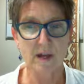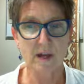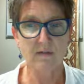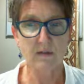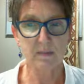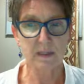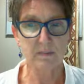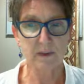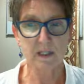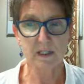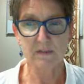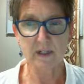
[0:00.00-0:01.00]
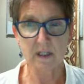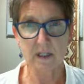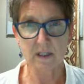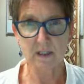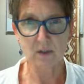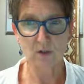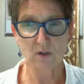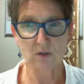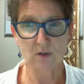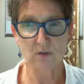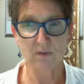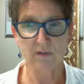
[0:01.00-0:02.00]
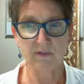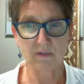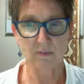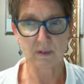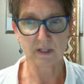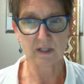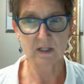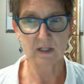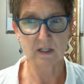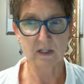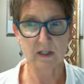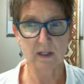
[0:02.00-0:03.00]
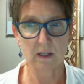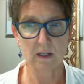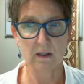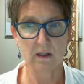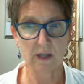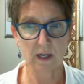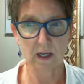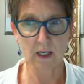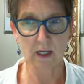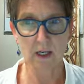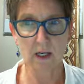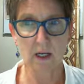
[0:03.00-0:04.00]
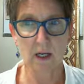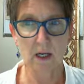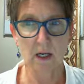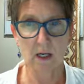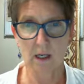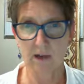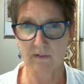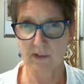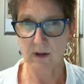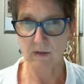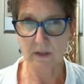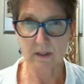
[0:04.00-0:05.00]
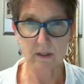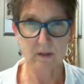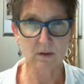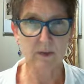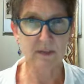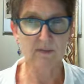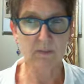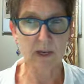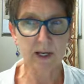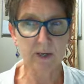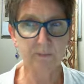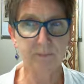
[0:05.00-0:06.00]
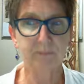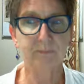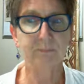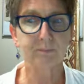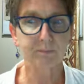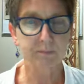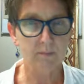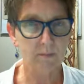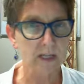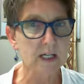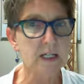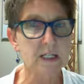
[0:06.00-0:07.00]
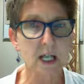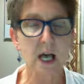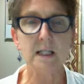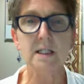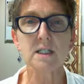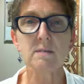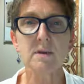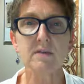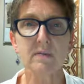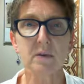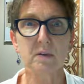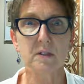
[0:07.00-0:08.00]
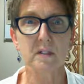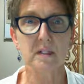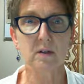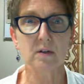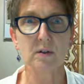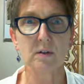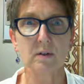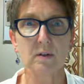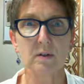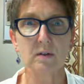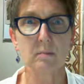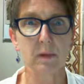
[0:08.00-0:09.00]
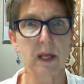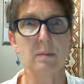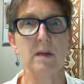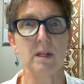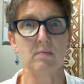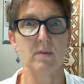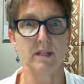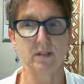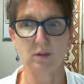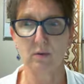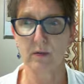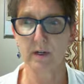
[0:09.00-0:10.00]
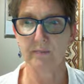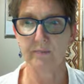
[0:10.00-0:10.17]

If the perspective is an institutional reformist, then if there is a source of blame, it's likely to be focusing on blaming the rescuer.